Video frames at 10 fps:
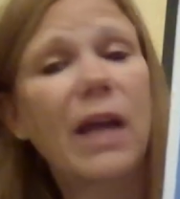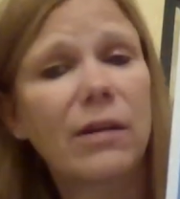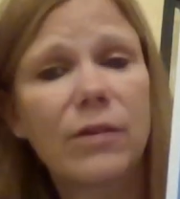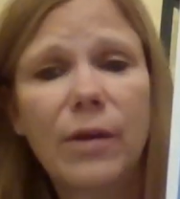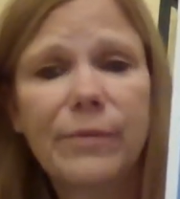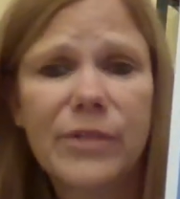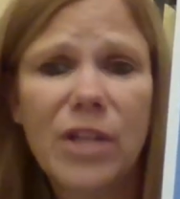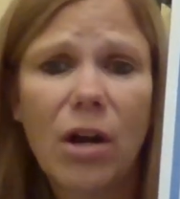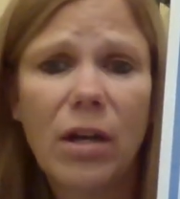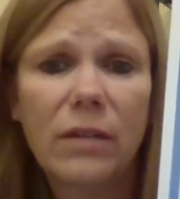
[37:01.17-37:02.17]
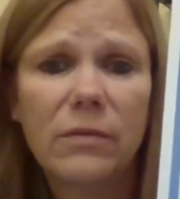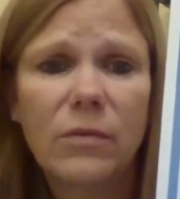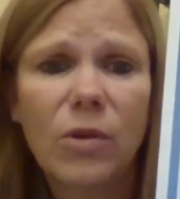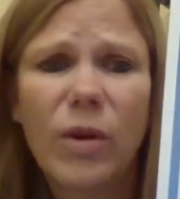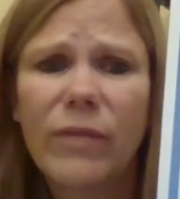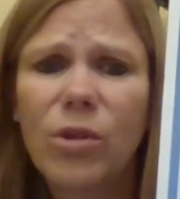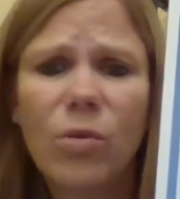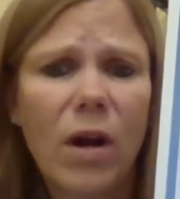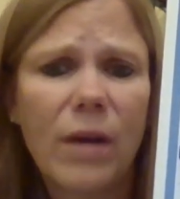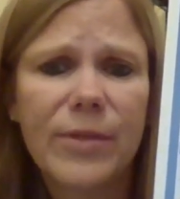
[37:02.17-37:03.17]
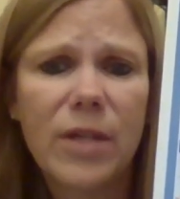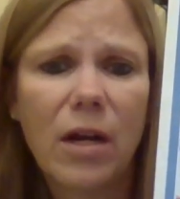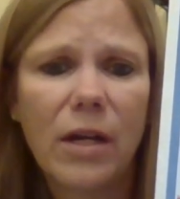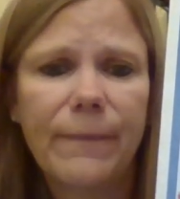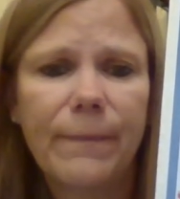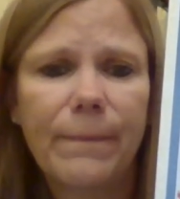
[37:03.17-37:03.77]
i don't know sorry whoever you are i'm sorry